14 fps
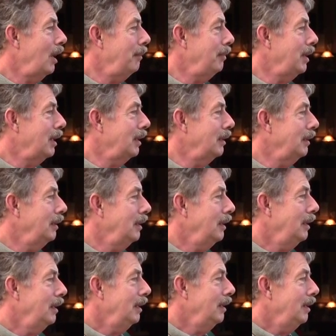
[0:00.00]
Lumpkin.
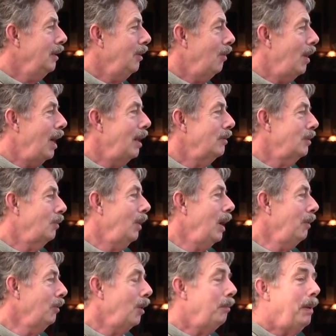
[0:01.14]
Well, the
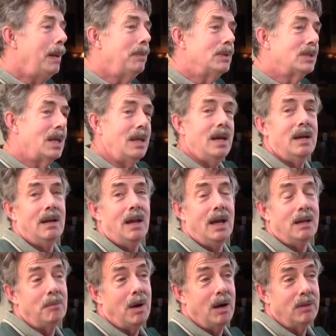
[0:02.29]
railroad people say they didn't
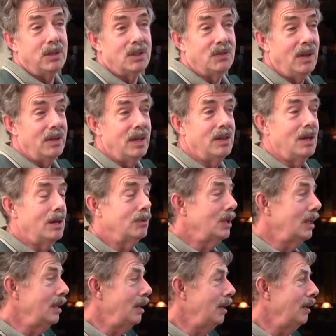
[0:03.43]
like Marthasville. They thought it was
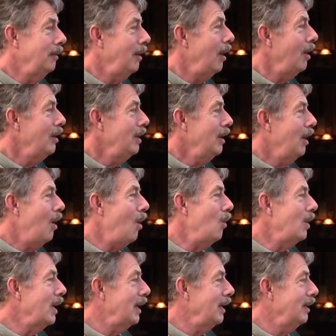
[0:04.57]
a little
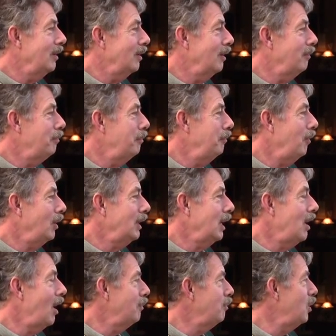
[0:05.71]
hokey, or what they
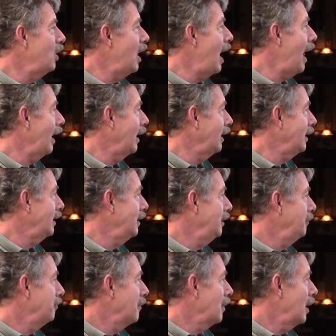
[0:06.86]
called bucolic,
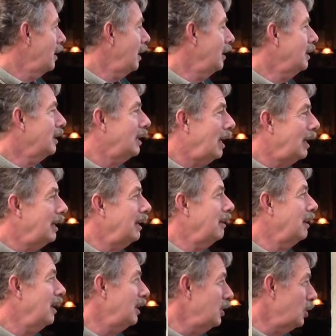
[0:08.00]
like kind
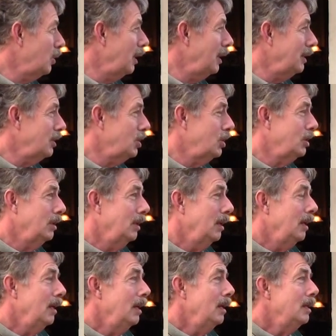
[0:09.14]
of country-ish.
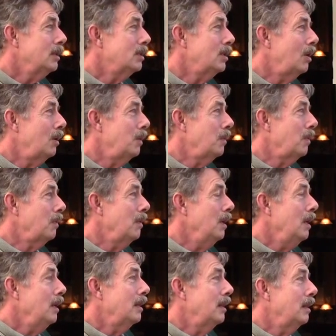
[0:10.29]
So
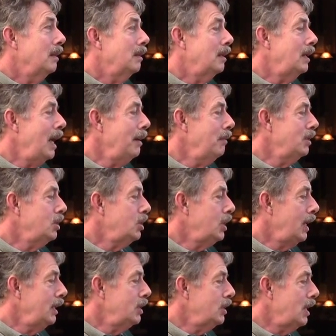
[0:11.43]
the name was
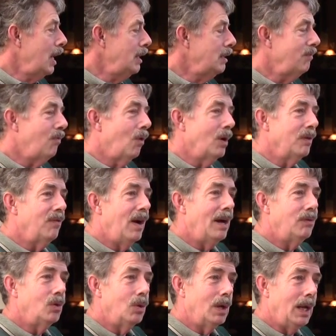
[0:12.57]
changed in
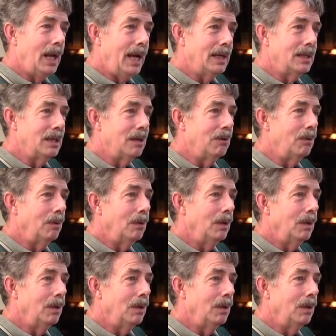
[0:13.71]
1845 to Atlanta.